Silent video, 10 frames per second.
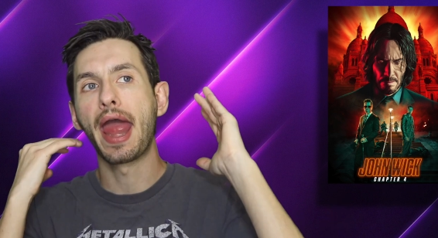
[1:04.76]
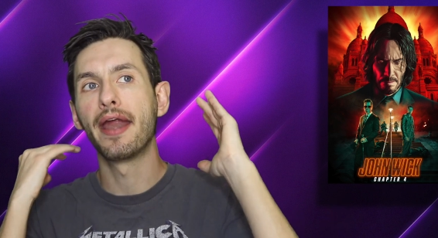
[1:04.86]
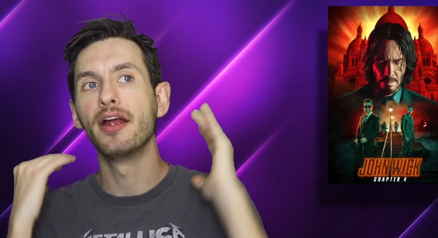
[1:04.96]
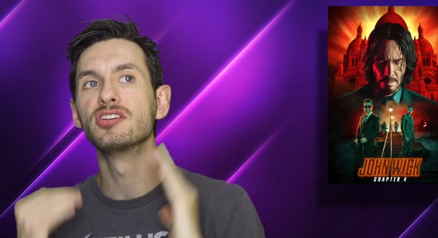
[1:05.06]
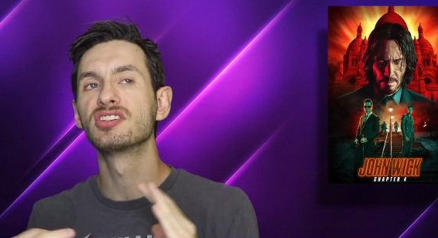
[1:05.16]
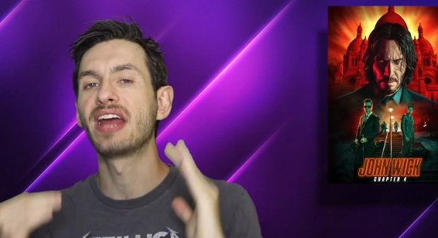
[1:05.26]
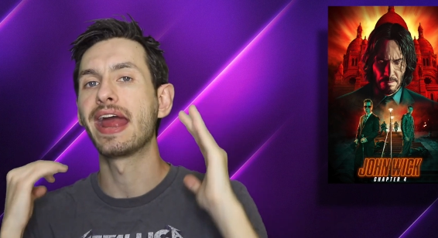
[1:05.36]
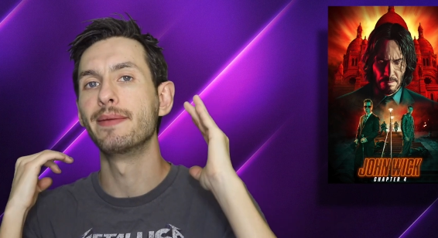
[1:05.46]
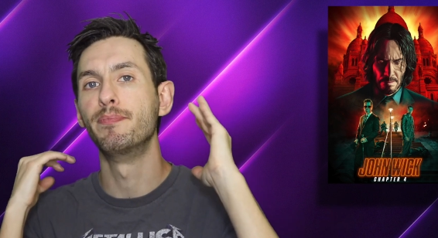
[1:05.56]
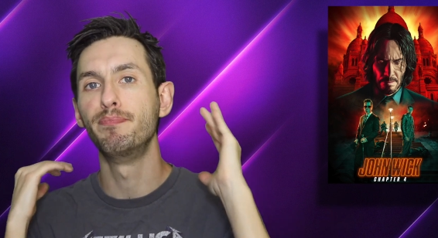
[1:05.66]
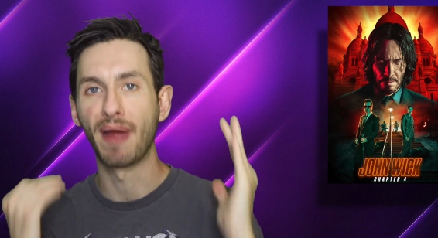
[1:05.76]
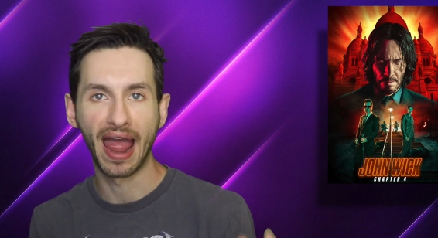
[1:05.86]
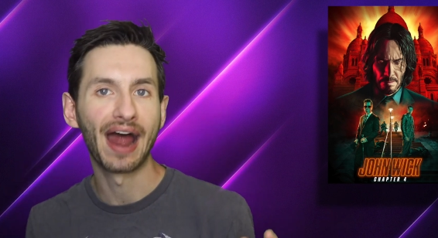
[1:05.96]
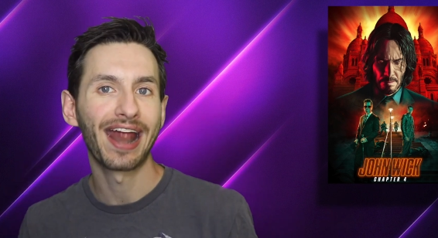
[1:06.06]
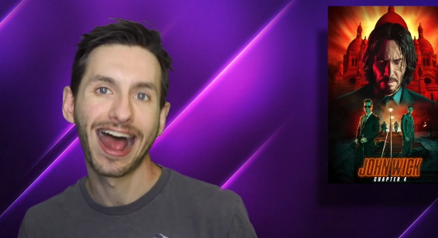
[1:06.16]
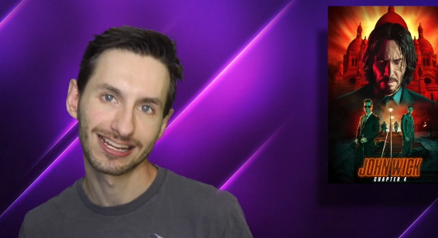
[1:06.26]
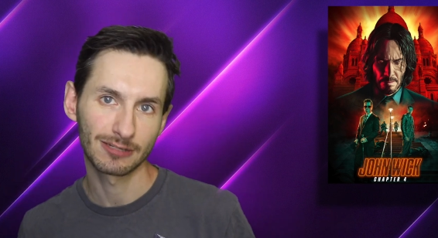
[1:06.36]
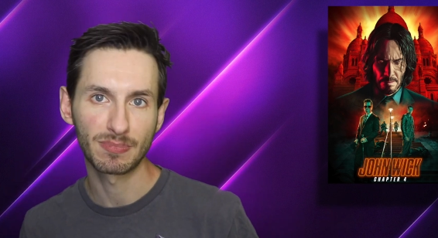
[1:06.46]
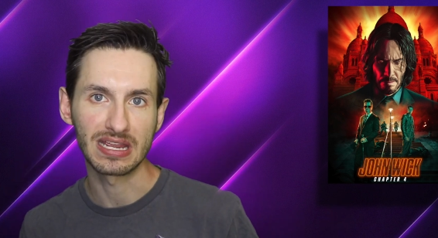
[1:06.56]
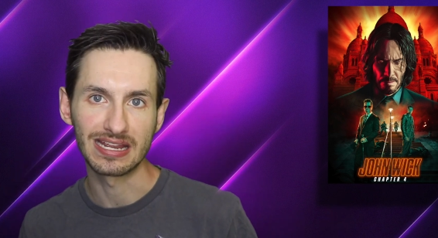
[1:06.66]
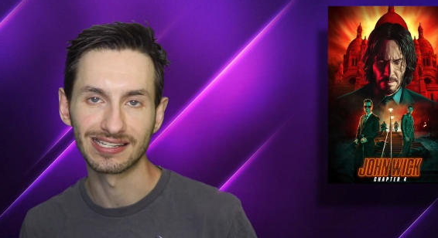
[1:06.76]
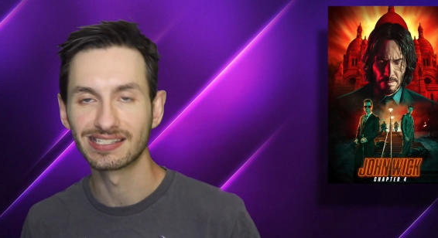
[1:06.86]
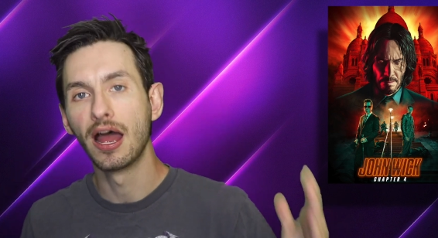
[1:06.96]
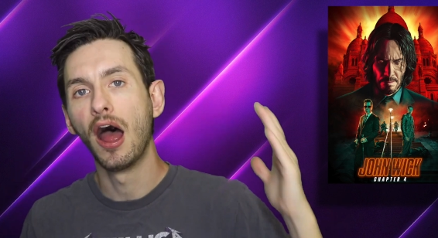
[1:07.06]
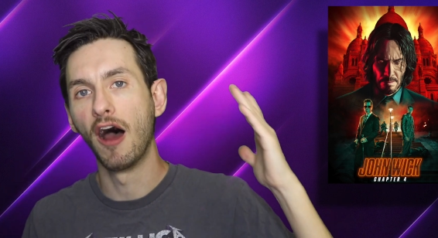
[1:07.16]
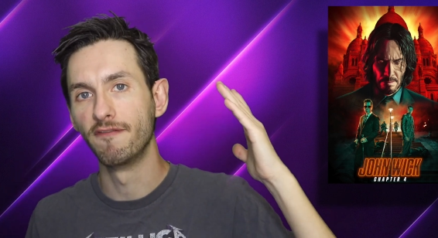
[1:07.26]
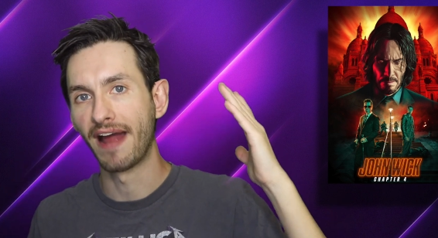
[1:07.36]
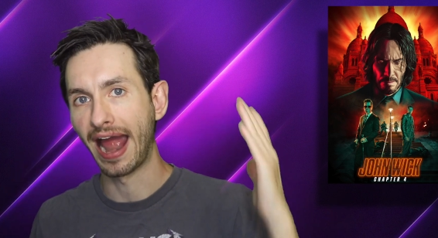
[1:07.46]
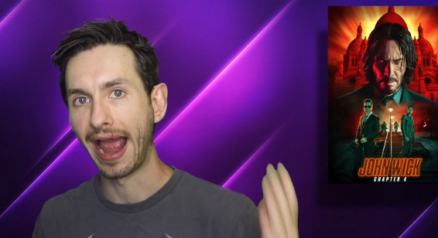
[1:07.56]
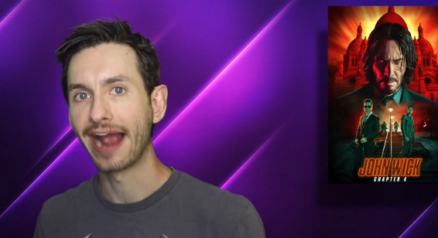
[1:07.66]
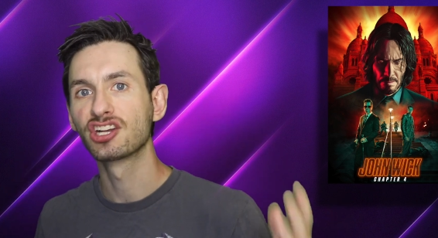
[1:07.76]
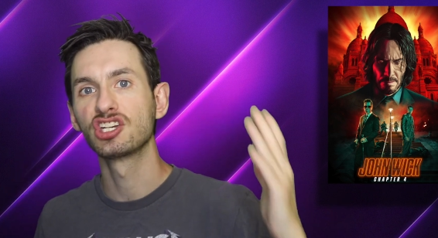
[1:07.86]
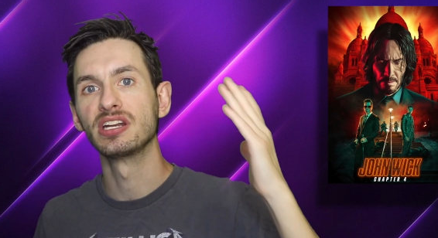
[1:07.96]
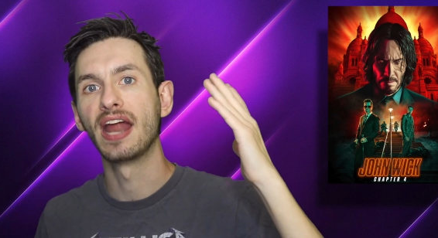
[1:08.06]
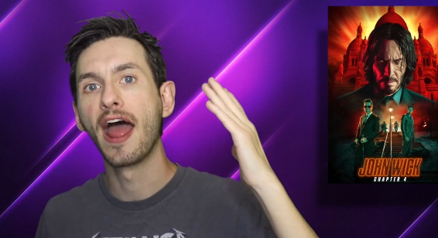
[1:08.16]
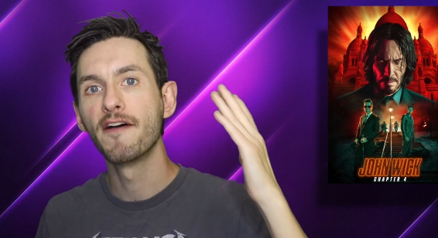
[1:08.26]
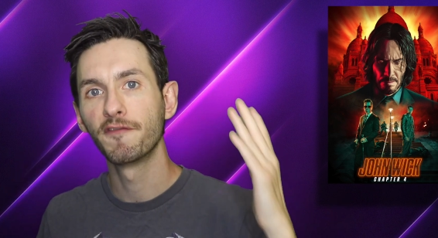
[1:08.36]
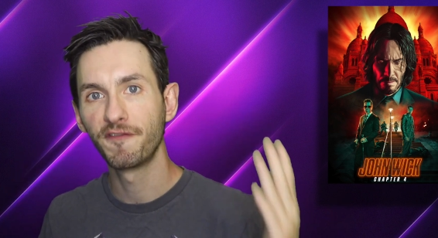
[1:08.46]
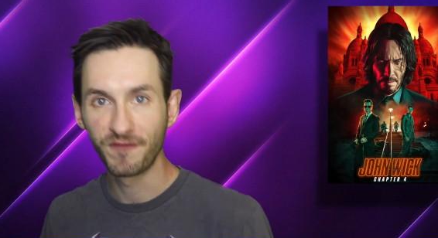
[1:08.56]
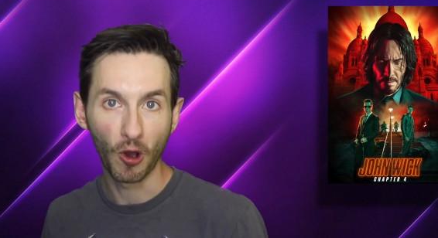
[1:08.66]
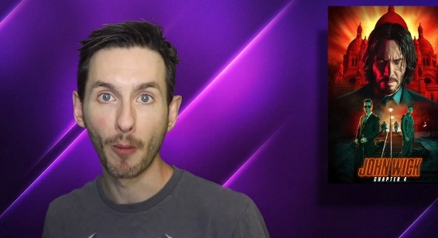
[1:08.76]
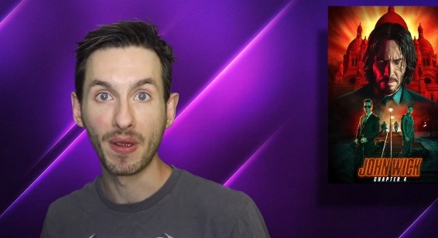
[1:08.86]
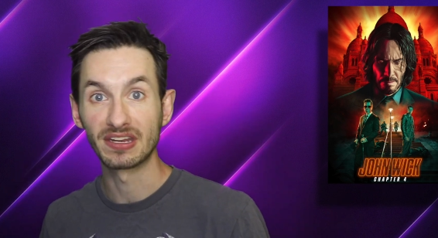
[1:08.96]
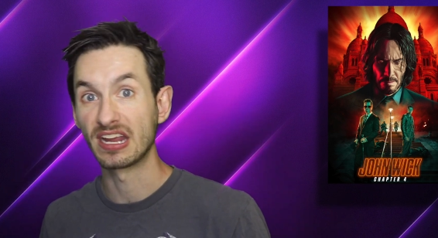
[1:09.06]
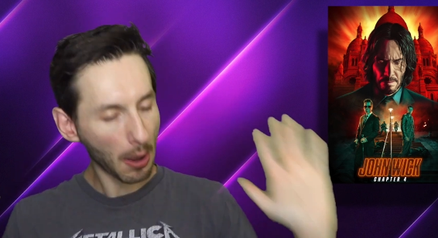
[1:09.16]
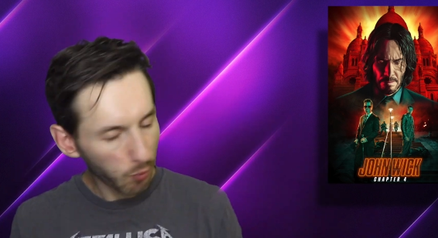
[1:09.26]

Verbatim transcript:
Speaker 1: it is just a badass piece of action filmmaking.